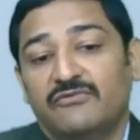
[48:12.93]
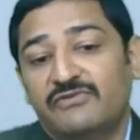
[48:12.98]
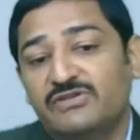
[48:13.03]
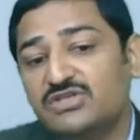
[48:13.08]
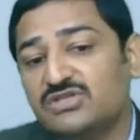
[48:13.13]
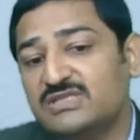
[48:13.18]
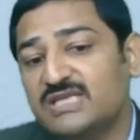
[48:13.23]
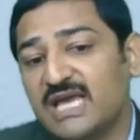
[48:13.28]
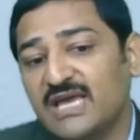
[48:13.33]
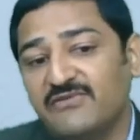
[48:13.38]

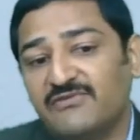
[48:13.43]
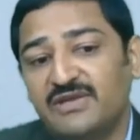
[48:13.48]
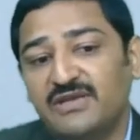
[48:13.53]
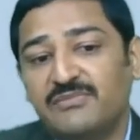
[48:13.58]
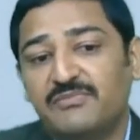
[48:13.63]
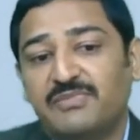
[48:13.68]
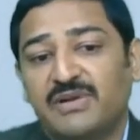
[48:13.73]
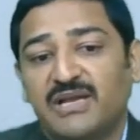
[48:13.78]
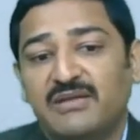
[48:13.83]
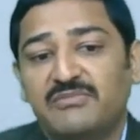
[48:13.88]
which is
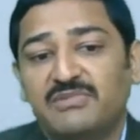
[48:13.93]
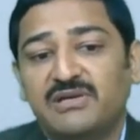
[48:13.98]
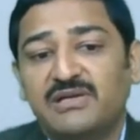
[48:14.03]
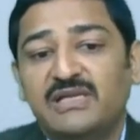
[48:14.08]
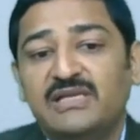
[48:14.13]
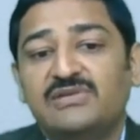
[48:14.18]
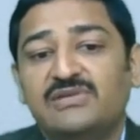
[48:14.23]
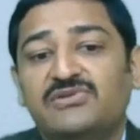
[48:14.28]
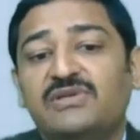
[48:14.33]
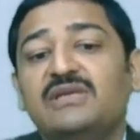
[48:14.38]
having
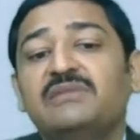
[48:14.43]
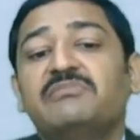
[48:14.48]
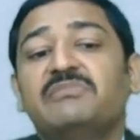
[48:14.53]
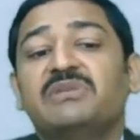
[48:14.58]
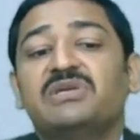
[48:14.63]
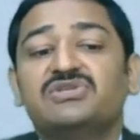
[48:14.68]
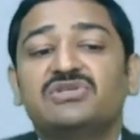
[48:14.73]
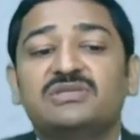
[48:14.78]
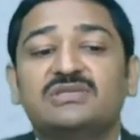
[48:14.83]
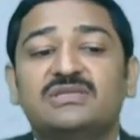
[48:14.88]
primarily three
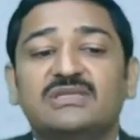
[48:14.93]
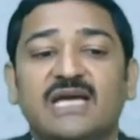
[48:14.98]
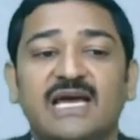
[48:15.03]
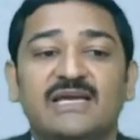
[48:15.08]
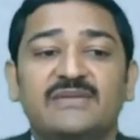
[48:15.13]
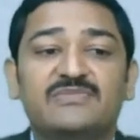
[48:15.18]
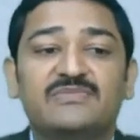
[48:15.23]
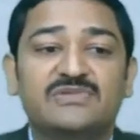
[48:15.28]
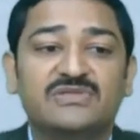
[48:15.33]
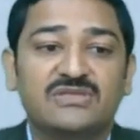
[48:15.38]
major
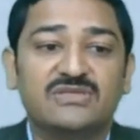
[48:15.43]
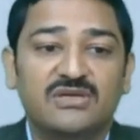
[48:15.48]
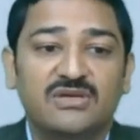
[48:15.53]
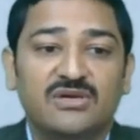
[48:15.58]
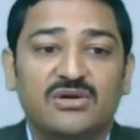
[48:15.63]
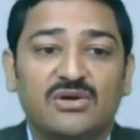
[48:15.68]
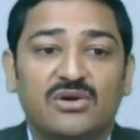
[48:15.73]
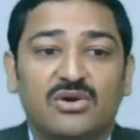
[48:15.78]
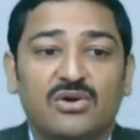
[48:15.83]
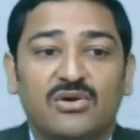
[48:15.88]
types
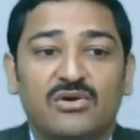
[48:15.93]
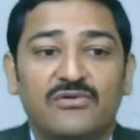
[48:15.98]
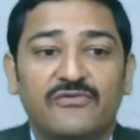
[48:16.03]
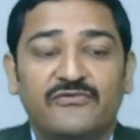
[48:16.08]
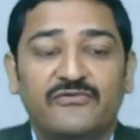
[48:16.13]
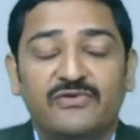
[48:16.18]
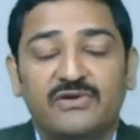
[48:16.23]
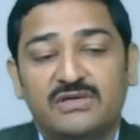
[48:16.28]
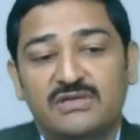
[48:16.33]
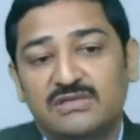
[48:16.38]

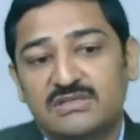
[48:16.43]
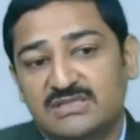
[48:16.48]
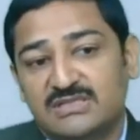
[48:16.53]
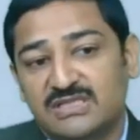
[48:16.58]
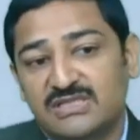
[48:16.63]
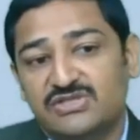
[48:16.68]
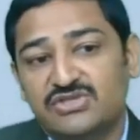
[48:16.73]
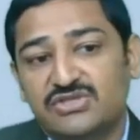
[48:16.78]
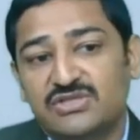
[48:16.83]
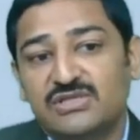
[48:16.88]
of
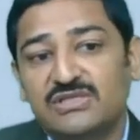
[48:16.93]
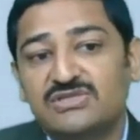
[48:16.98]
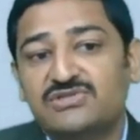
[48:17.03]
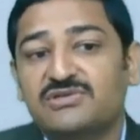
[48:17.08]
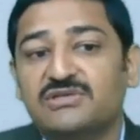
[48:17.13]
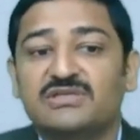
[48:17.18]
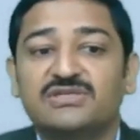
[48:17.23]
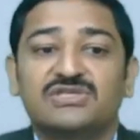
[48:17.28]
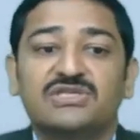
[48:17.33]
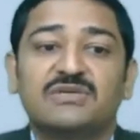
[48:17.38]
such
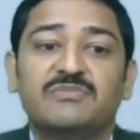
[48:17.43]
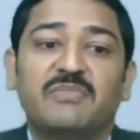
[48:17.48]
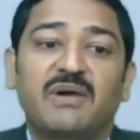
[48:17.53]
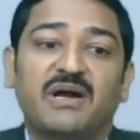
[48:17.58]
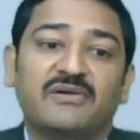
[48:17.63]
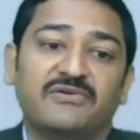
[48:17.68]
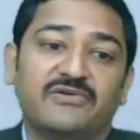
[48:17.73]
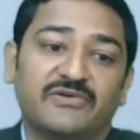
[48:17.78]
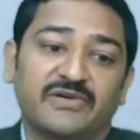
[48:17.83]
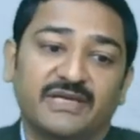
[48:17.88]
strategic
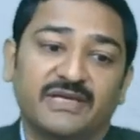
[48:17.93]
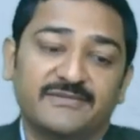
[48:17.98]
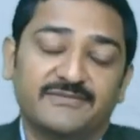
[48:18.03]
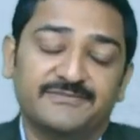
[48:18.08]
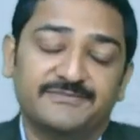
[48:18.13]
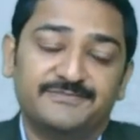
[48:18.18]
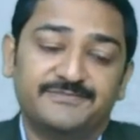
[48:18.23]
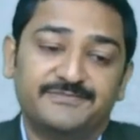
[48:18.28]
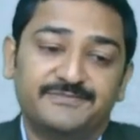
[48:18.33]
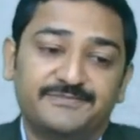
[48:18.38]
partnering.
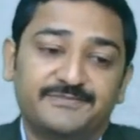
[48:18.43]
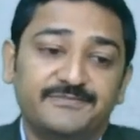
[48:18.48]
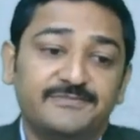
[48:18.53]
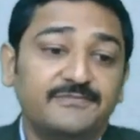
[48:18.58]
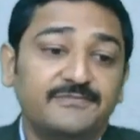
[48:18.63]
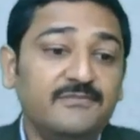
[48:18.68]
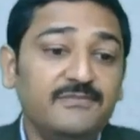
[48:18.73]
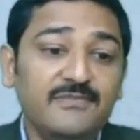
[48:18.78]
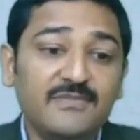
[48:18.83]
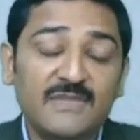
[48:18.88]

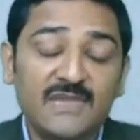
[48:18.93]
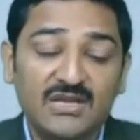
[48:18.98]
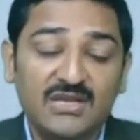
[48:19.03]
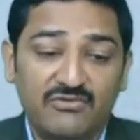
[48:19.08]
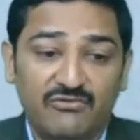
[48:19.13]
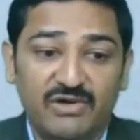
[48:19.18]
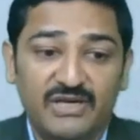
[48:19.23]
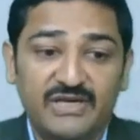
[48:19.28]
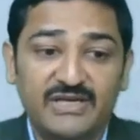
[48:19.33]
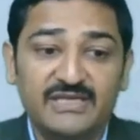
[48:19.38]

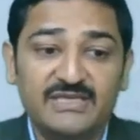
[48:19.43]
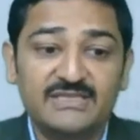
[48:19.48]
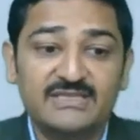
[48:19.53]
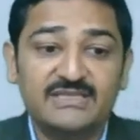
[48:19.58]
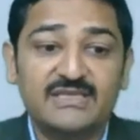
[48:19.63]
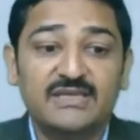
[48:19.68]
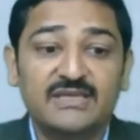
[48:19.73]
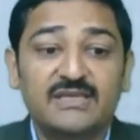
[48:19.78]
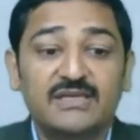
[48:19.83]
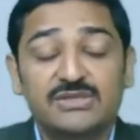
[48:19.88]
One
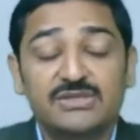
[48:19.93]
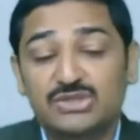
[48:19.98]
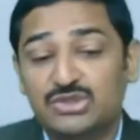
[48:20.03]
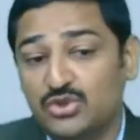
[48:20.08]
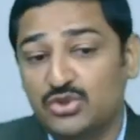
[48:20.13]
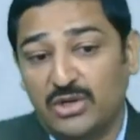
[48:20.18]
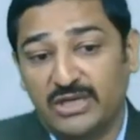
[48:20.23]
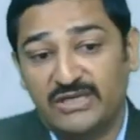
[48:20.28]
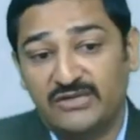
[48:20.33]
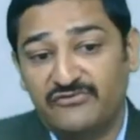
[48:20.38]
is
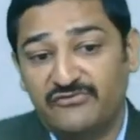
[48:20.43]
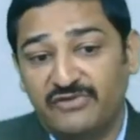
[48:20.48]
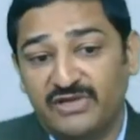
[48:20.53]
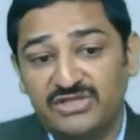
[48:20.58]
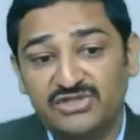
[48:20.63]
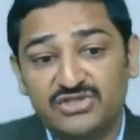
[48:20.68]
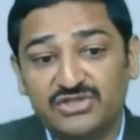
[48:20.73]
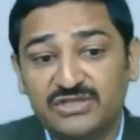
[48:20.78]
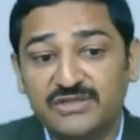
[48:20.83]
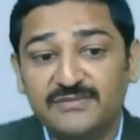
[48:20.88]
joint
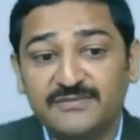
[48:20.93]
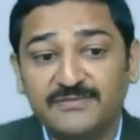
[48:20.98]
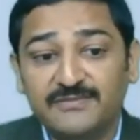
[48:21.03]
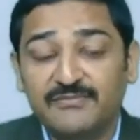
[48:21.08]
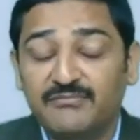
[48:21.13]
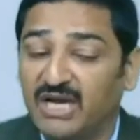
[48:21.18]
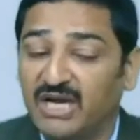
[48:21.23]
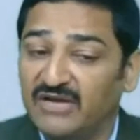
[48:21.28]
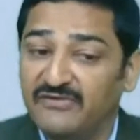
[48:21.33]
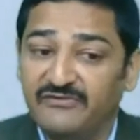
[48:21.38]
venture
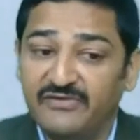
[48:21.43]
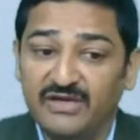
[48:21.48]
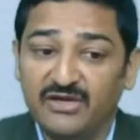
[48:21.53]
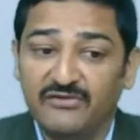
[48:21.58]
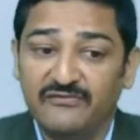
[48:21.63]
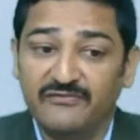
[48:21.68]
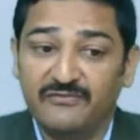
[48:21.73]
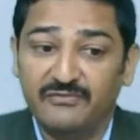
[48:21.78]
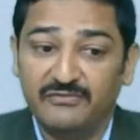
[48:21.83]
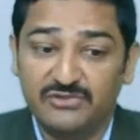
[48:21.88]
by way
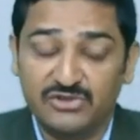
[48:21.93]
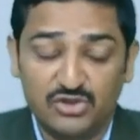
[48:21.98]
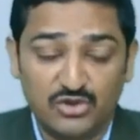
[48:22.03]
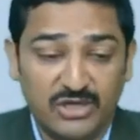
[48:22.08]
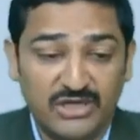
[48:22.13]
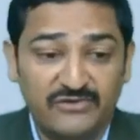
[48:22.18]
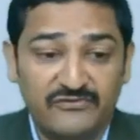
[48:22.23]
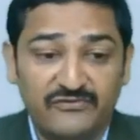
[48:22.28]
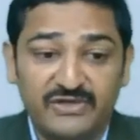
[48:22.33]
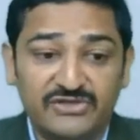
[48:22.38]
of
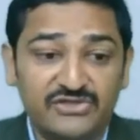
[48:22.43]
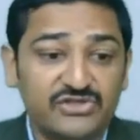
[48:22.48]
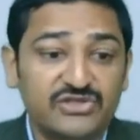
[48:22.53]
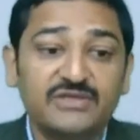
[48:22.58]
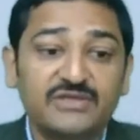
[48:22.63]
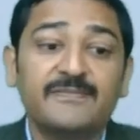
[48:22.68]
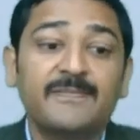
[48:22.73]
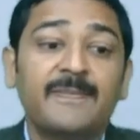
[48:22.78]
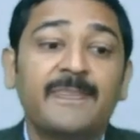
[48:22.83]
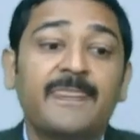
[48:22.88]
joint
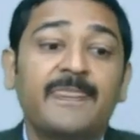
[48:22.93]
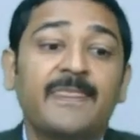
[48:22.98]
venture.